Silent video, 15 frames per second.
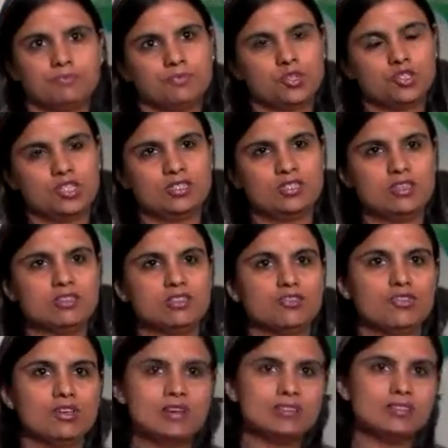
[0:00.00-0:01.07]
projecting the
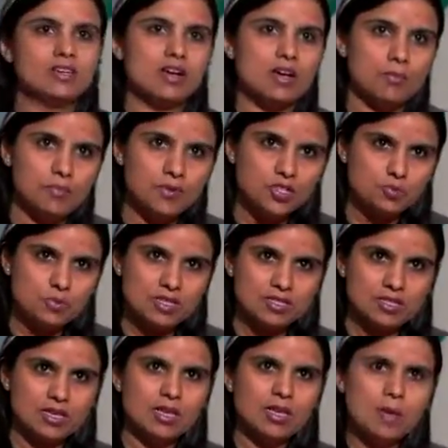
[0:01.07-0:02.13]
realistic
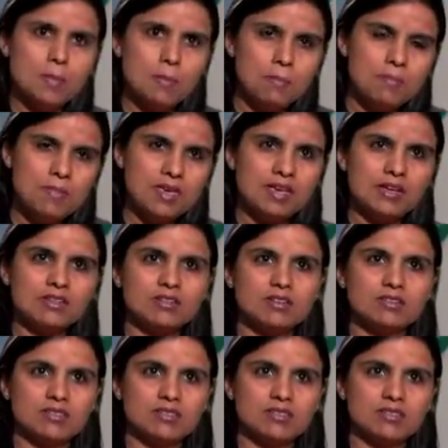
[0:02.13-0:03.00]
accomplishments make it a